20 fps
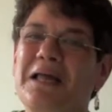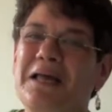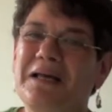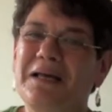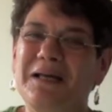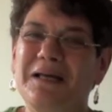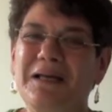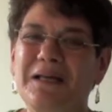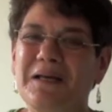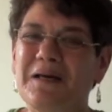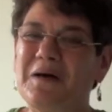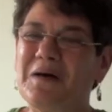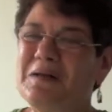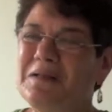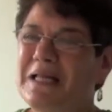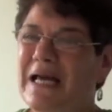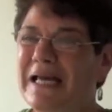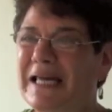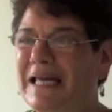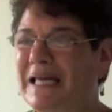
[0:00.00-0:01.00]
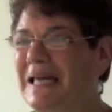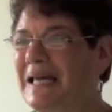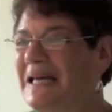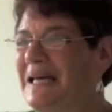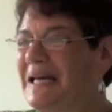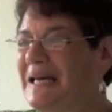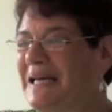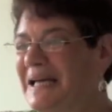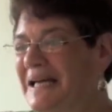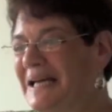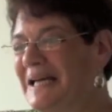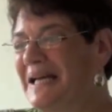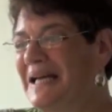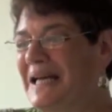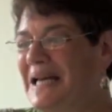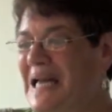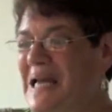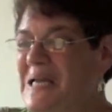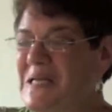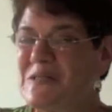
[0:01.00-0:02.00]
you know, like,
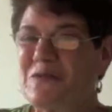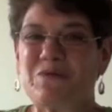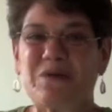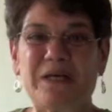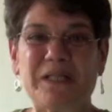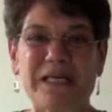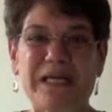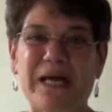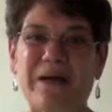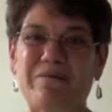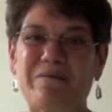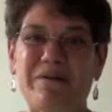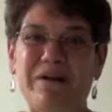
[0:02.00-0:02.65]
he's really at